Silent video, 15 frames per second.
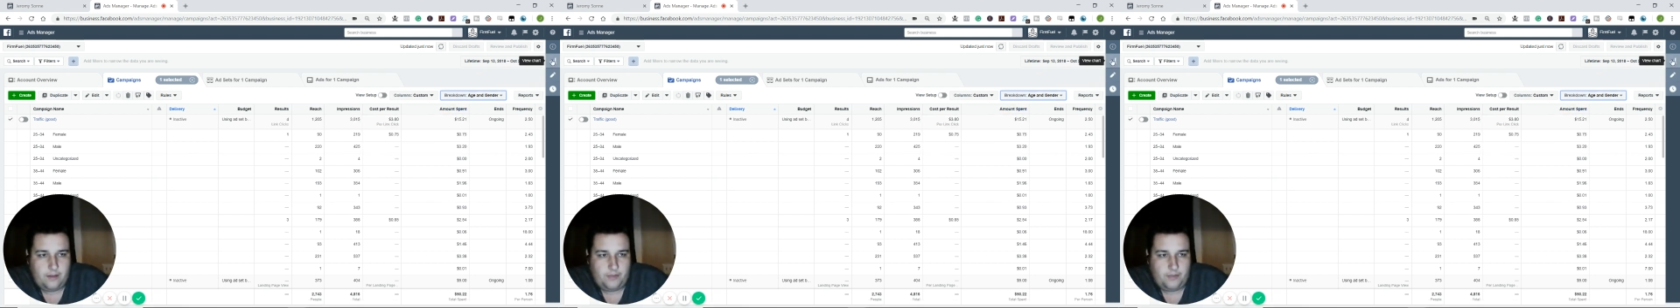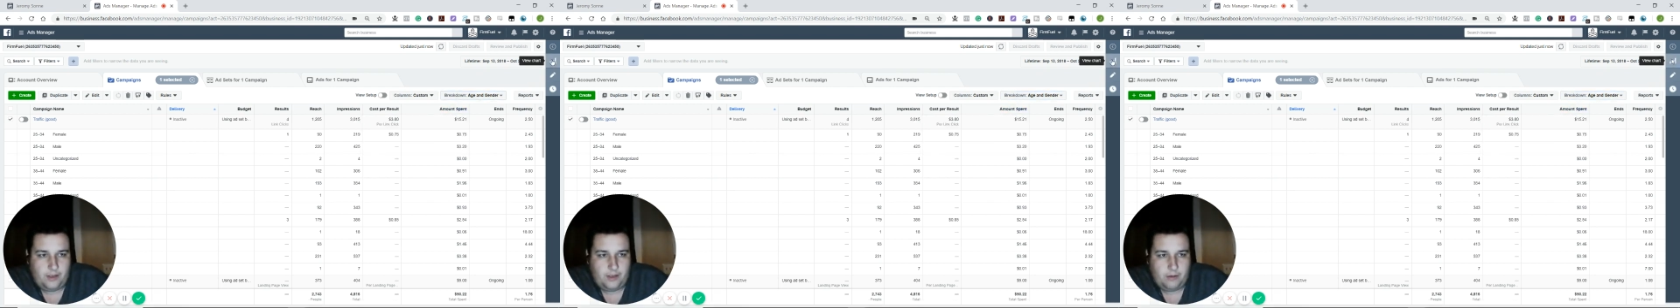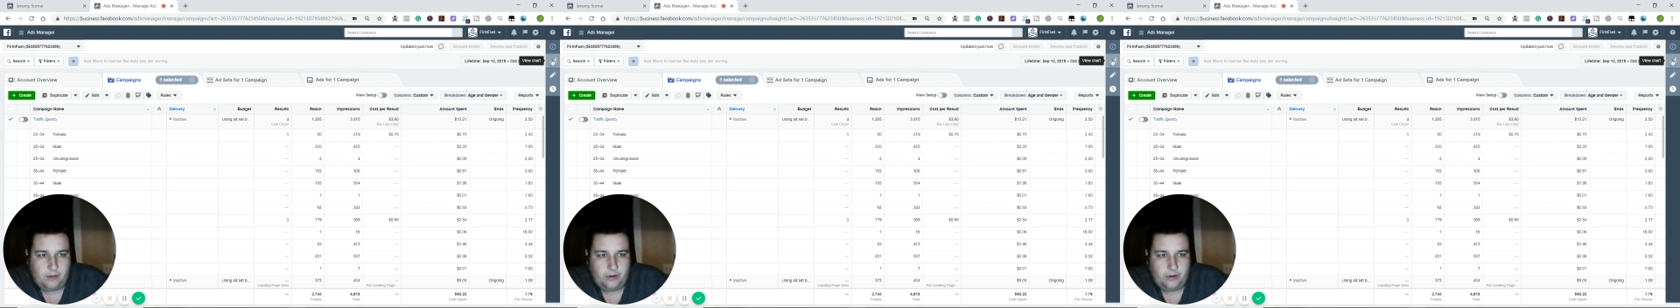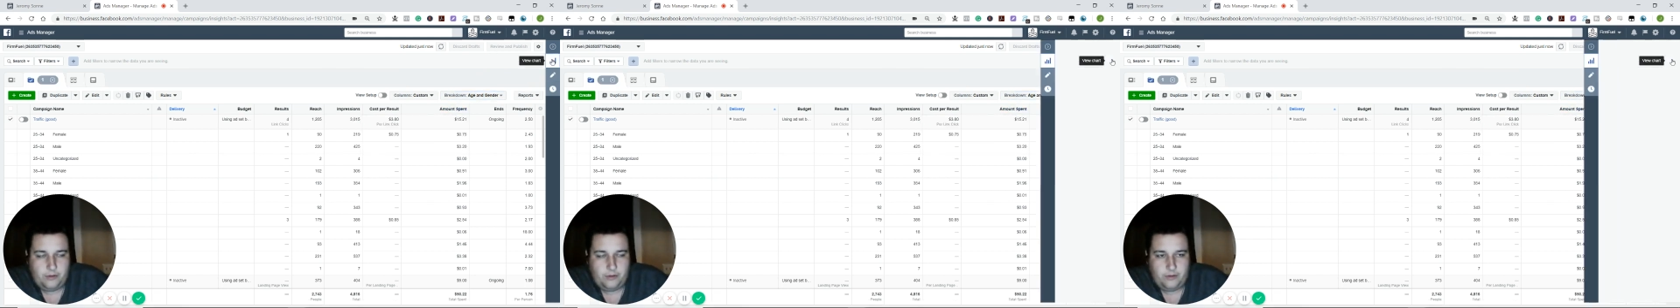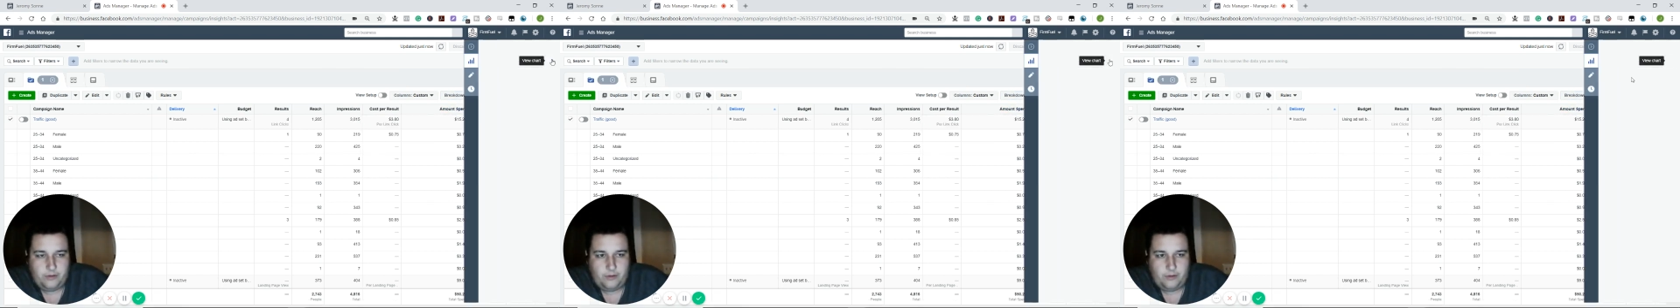thing I want to do
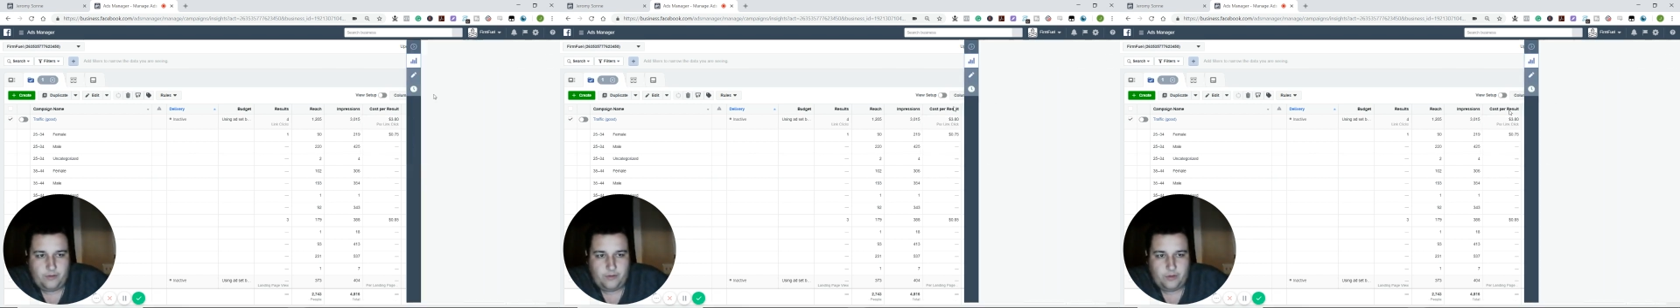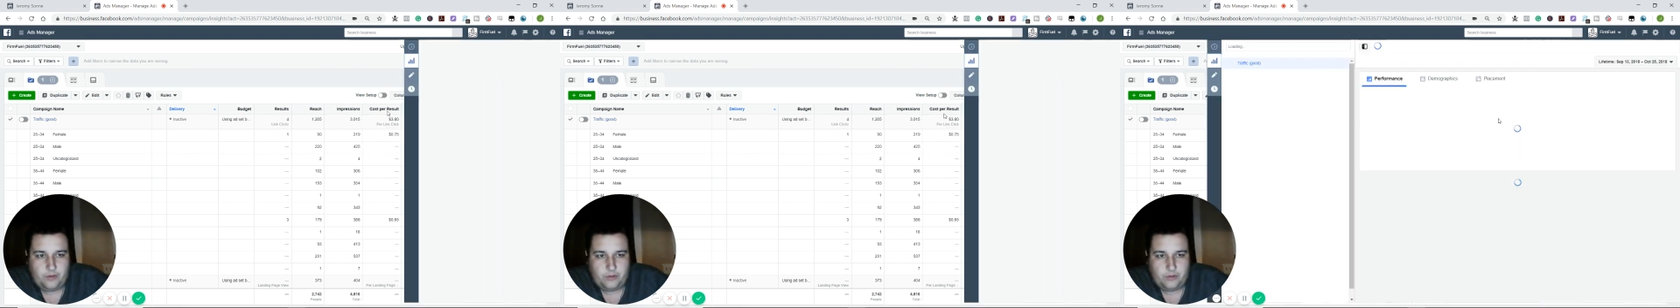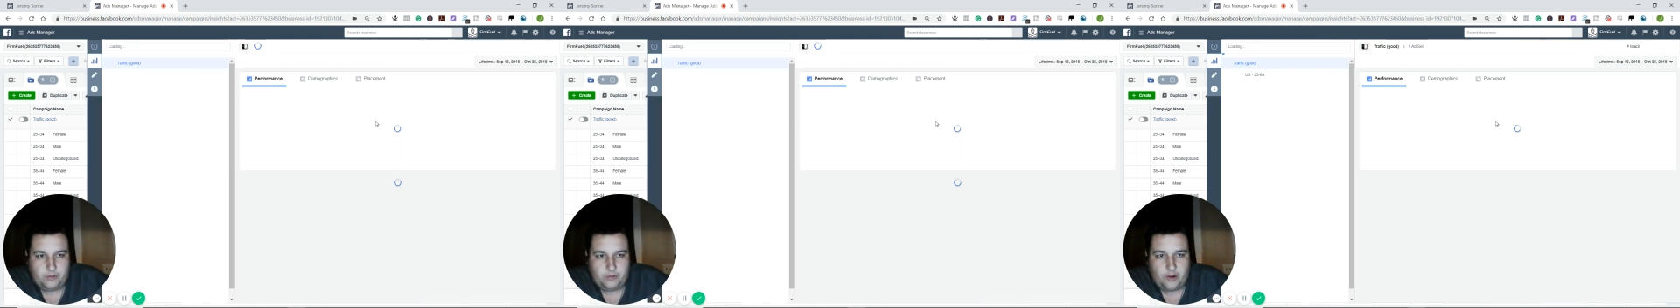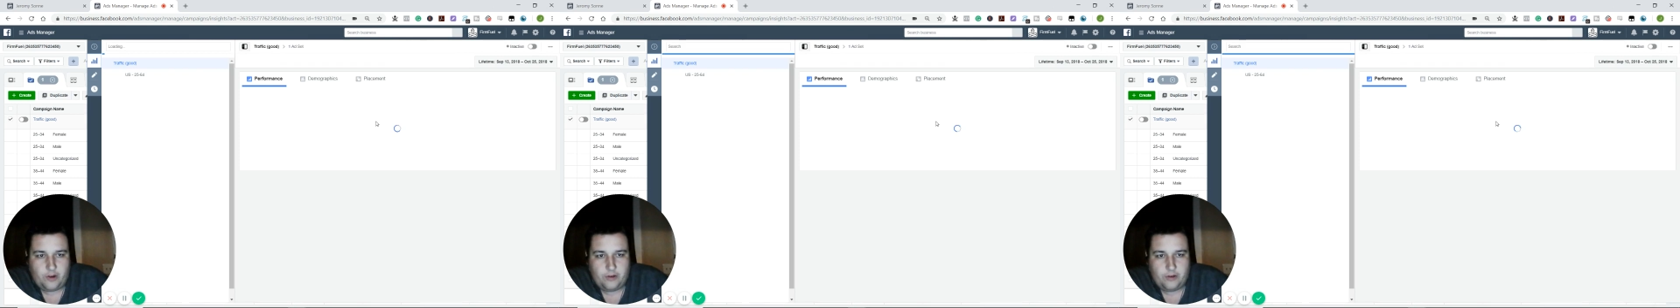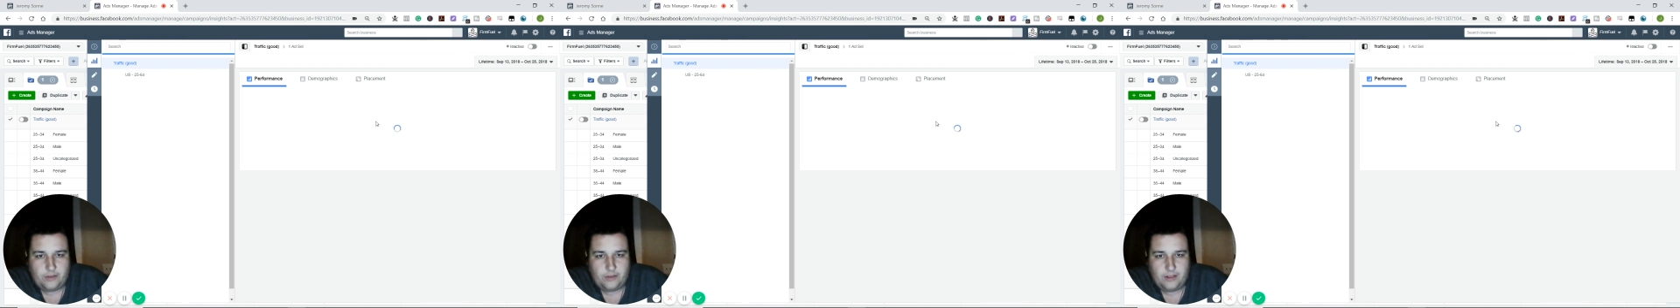is you can view some
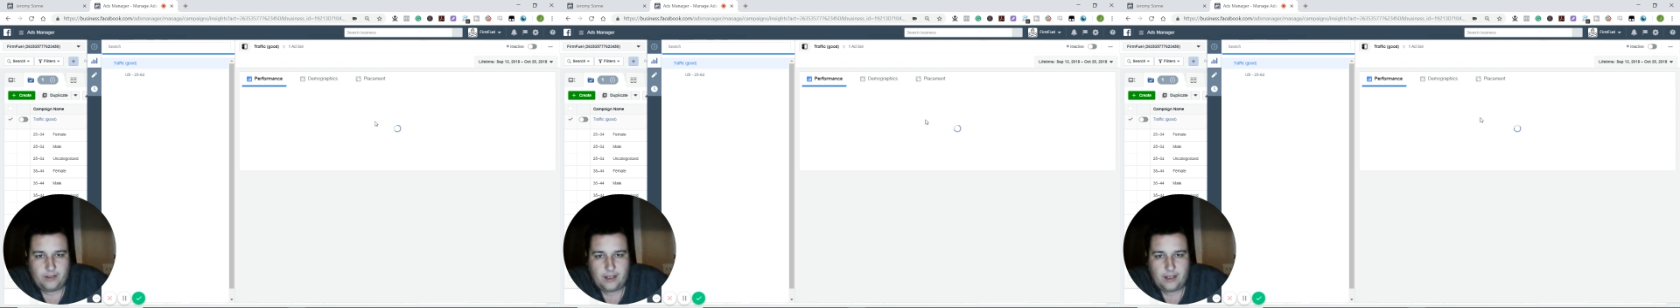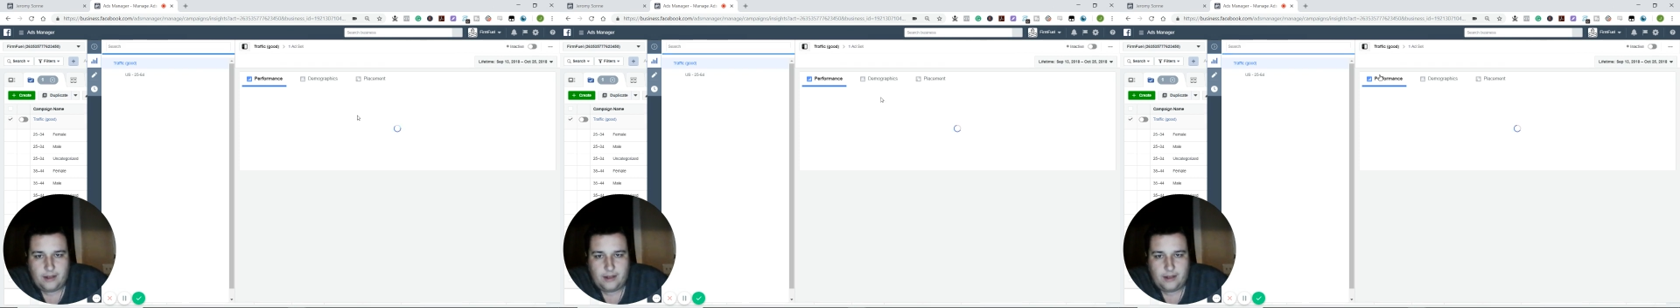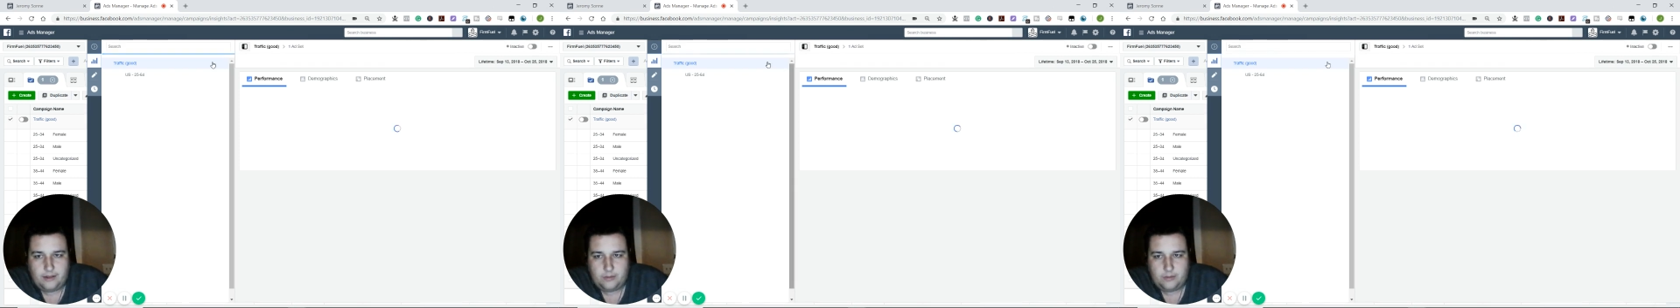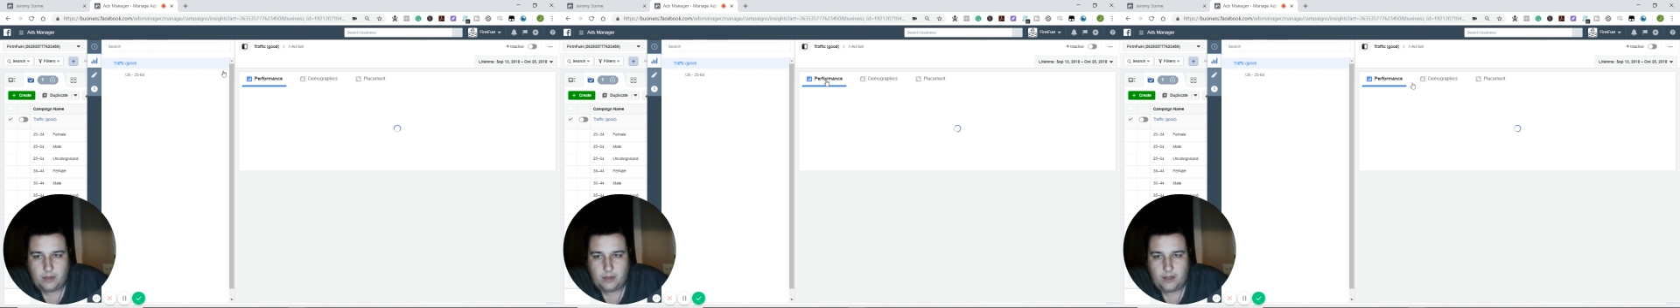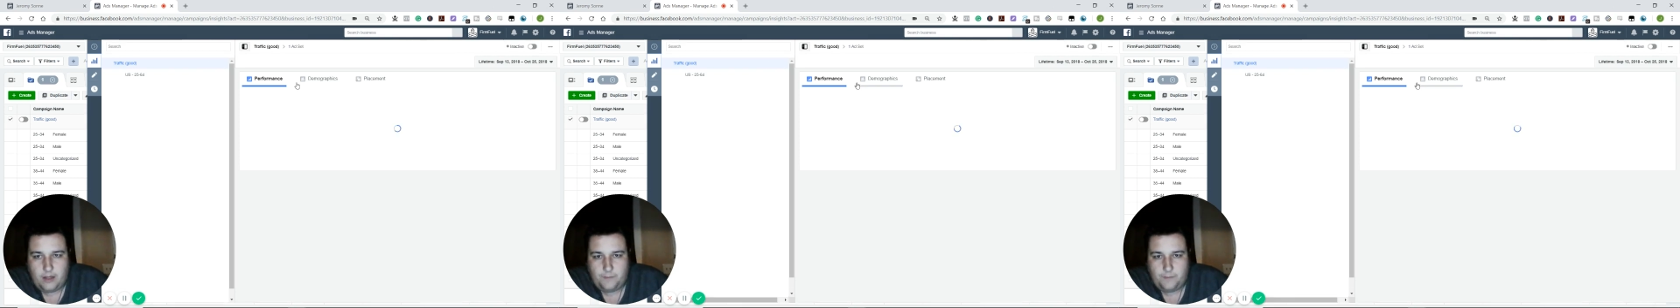charts on that as
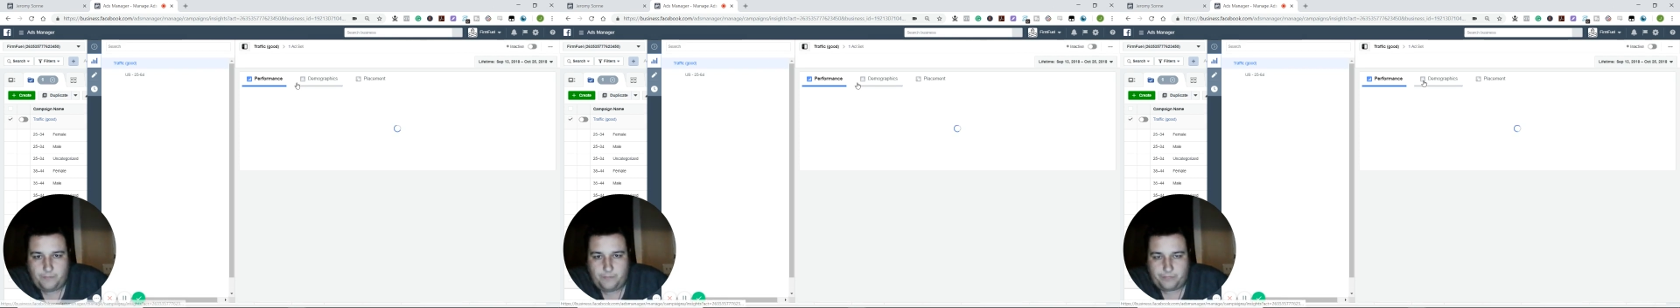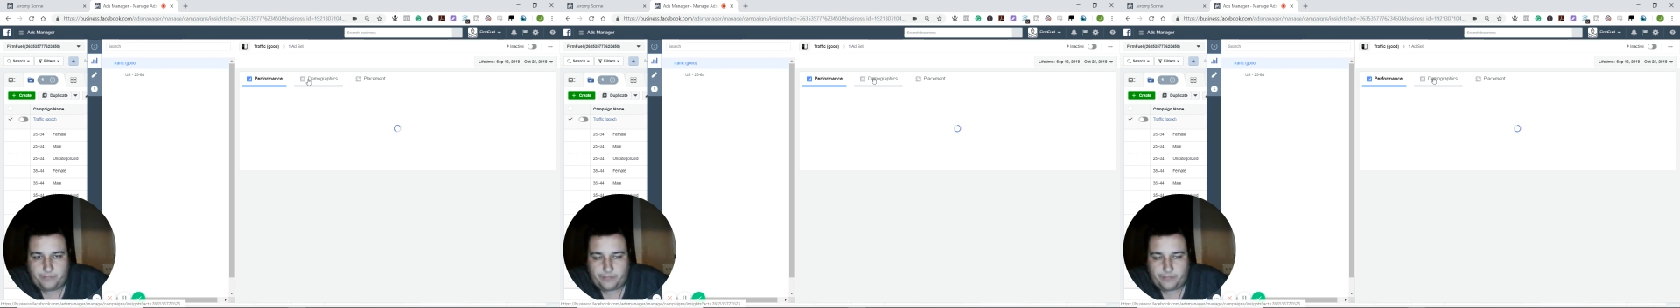well.